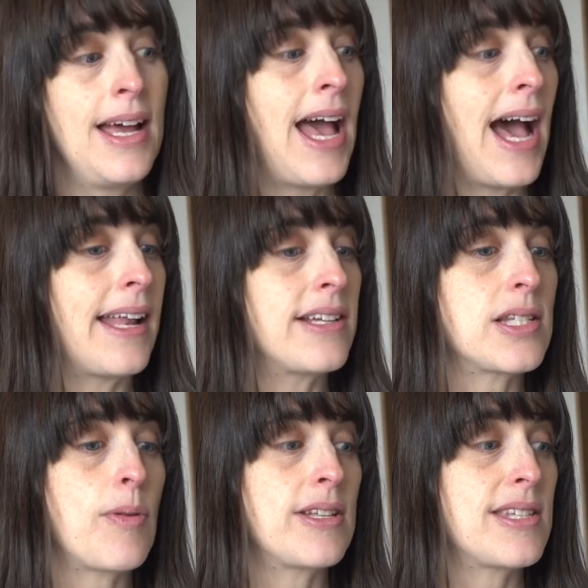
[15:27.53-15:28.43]
And I
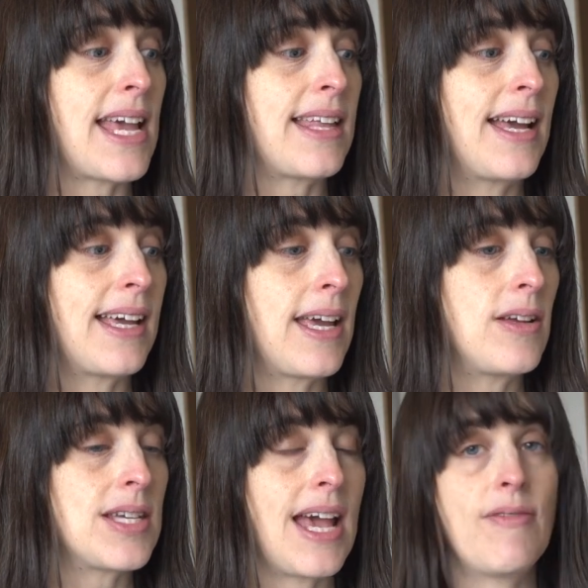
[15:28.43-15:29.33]
just wanted to say thank
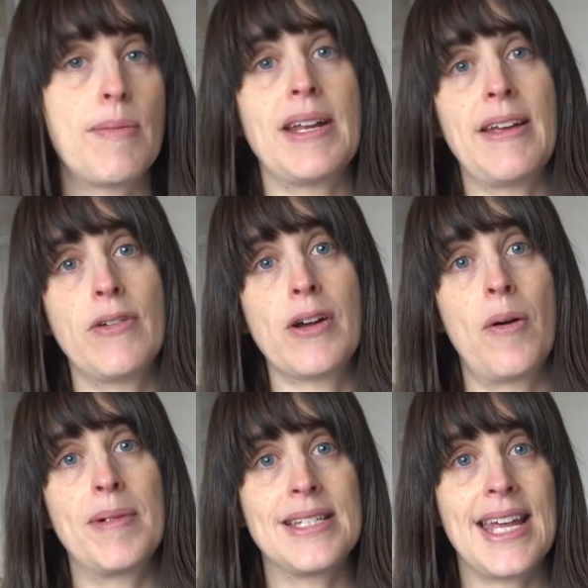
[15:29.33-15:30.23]
you to everybody for
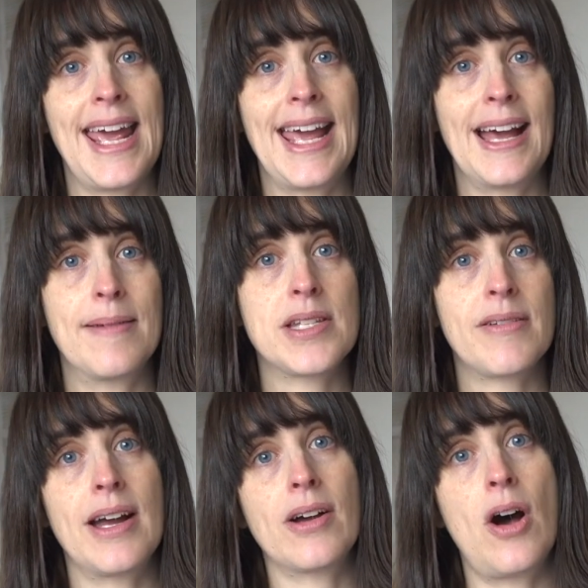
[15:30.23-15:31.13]
commenting. I'm
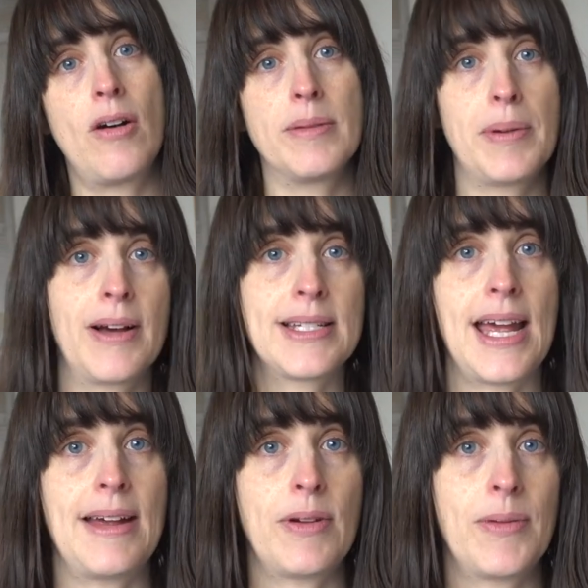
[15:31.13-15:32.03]
sorry I can't reply
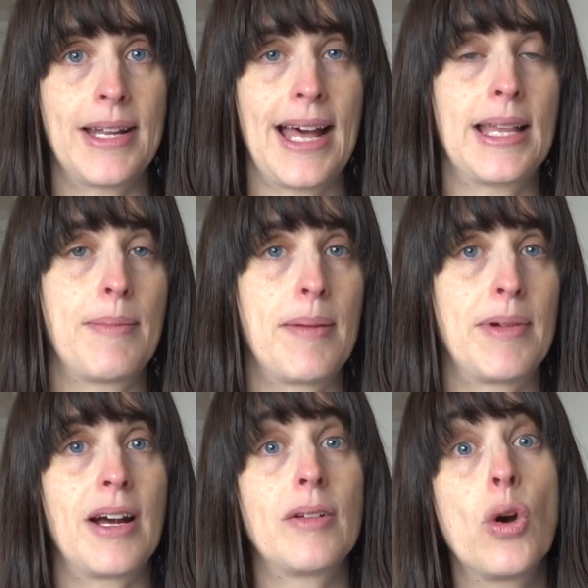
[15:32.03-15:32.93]
to everyone at the
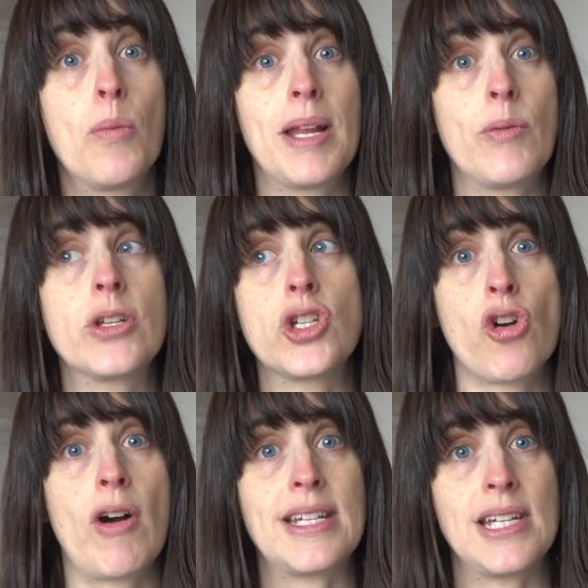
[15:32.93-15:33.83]
moment. I normally would
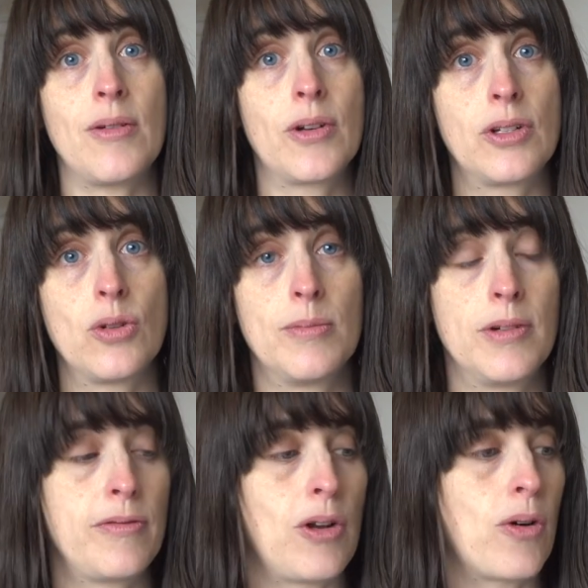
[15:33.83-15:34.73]
try to on a
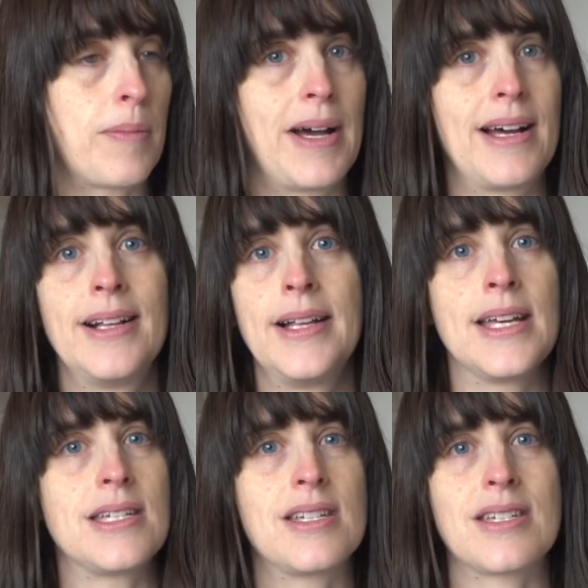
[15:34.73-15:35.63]
normal vlog, but
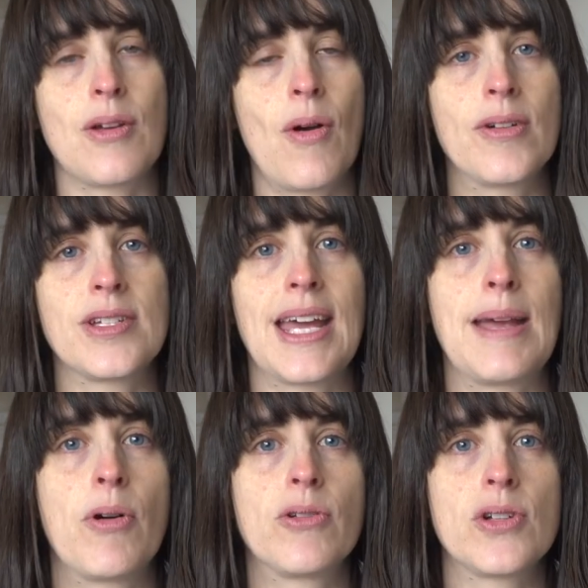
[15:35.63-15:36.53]
it's just too hard to
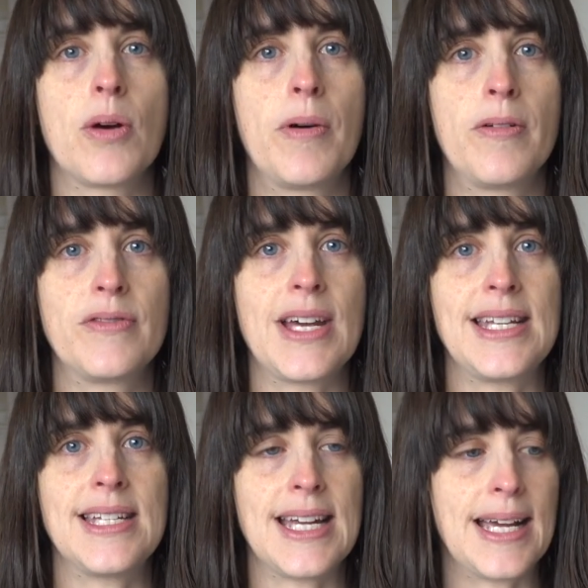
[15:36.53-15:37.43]
keep on top of day
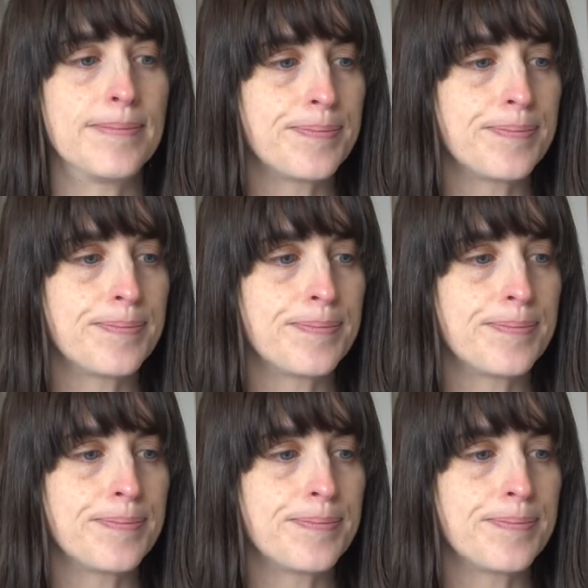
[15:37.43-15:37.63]
to day